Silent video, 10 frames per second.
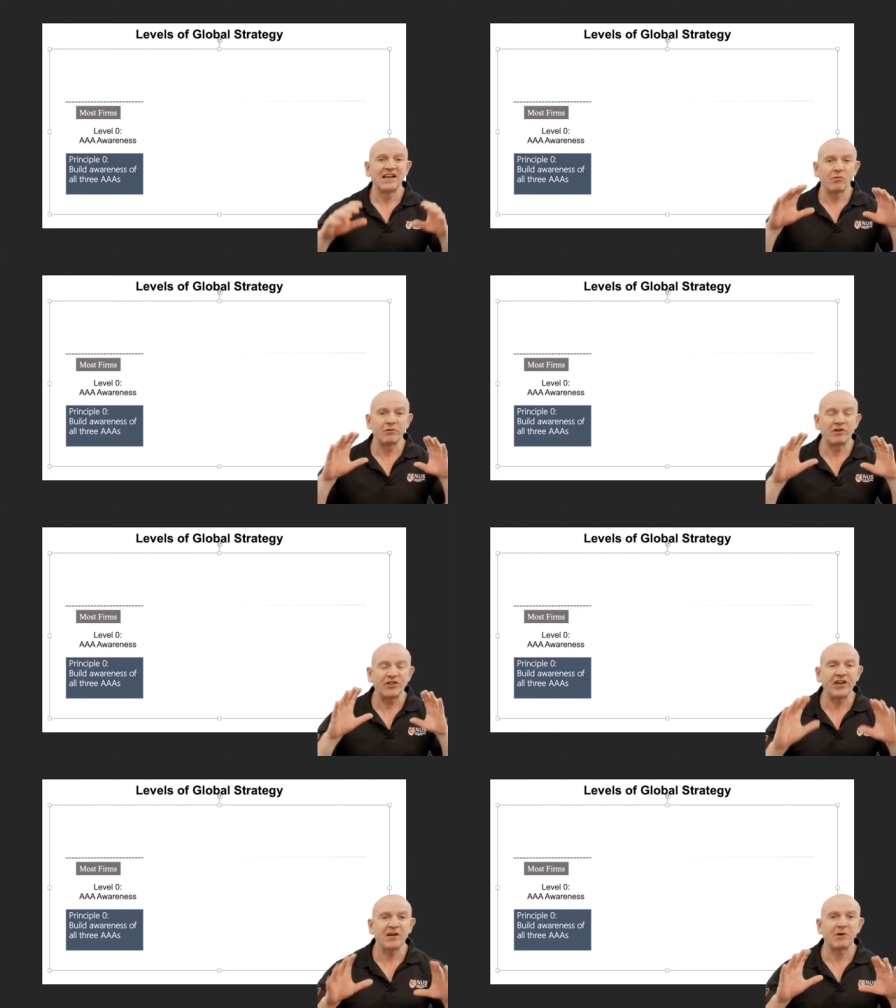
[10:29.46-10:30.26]
when we
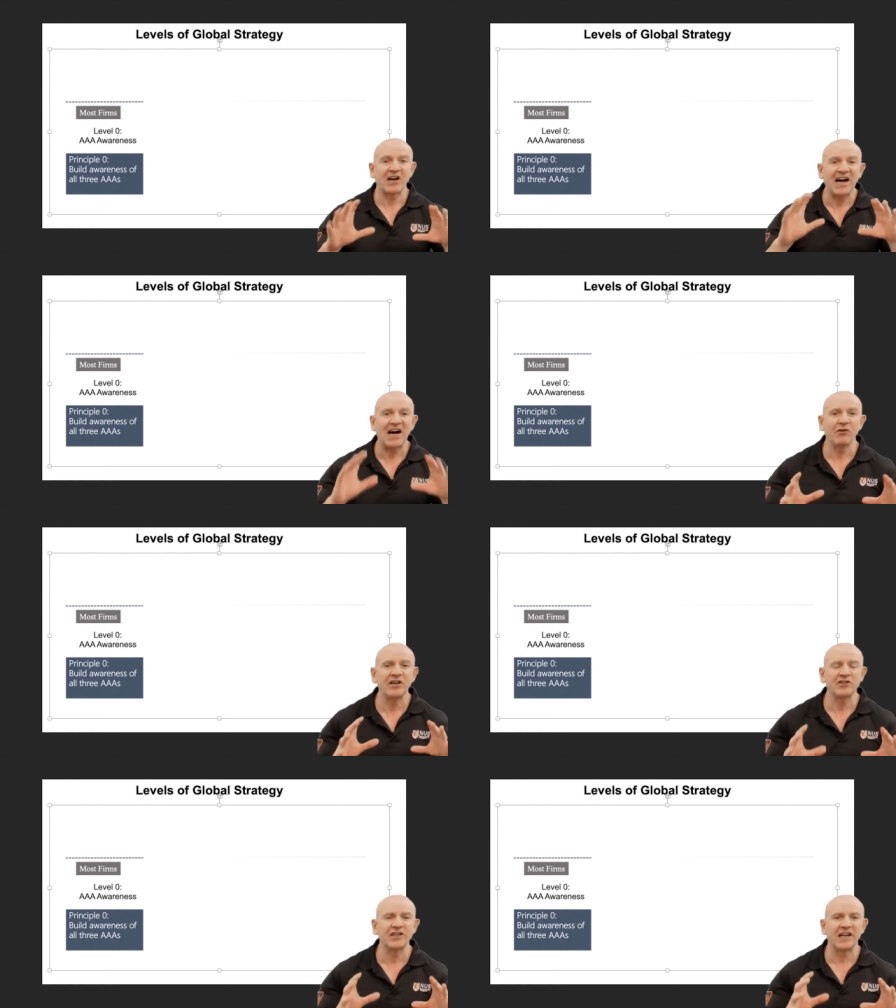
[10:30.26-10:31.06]
think about how
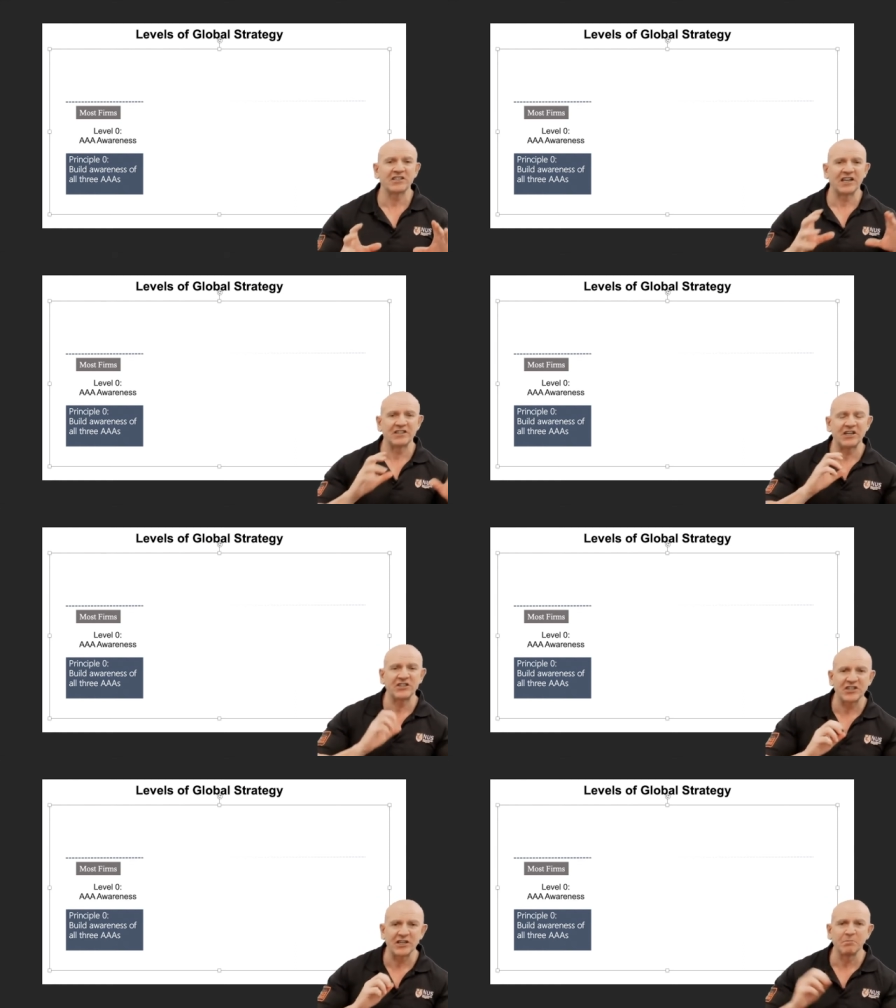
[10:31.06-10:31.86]

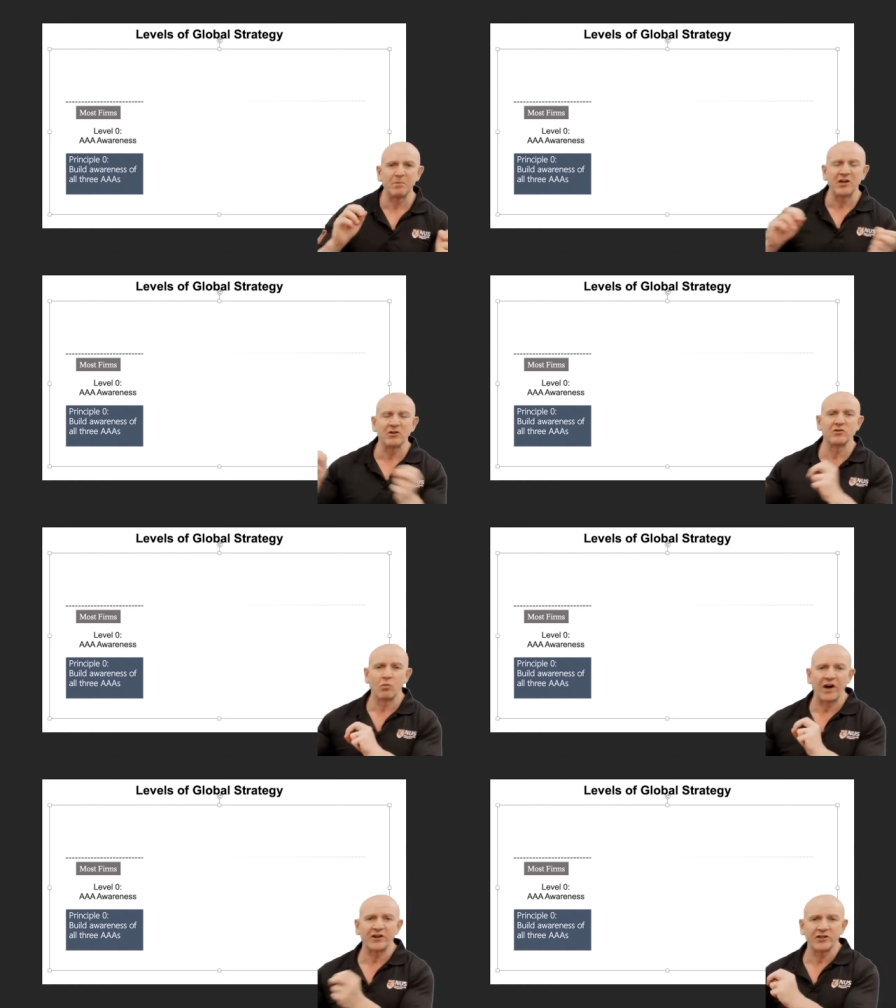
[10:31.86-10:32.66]
internationalization can build
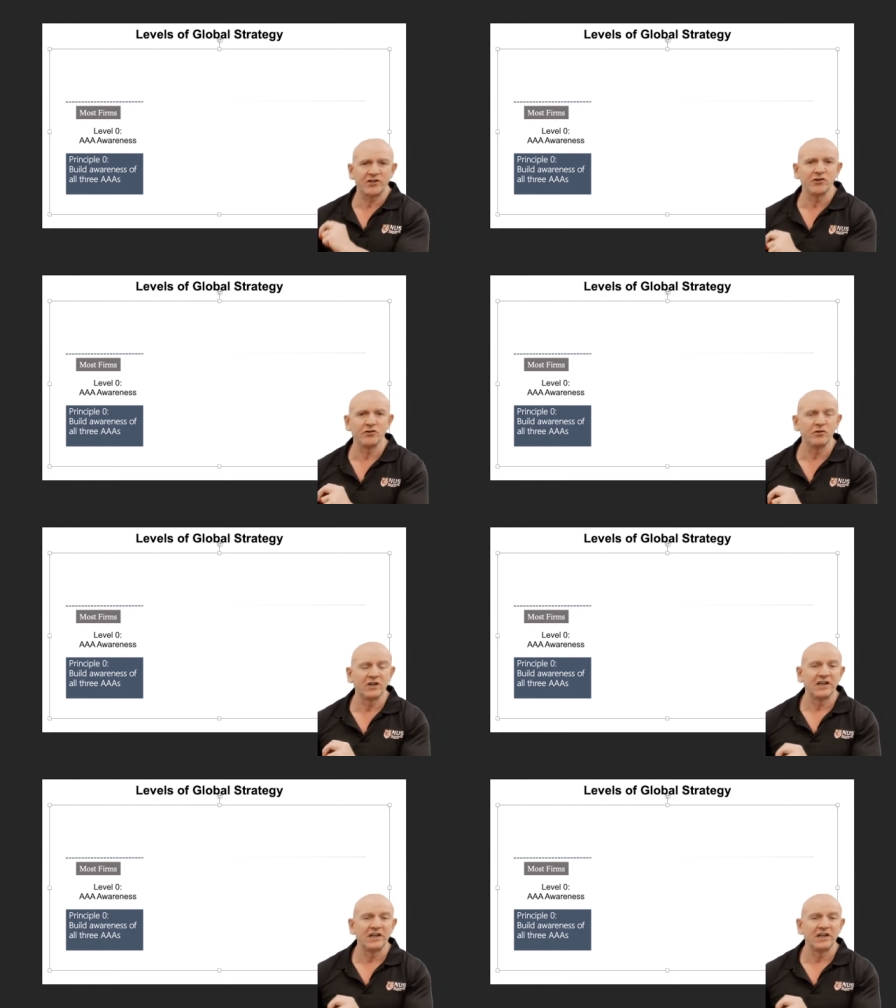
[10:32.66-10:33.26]
one or two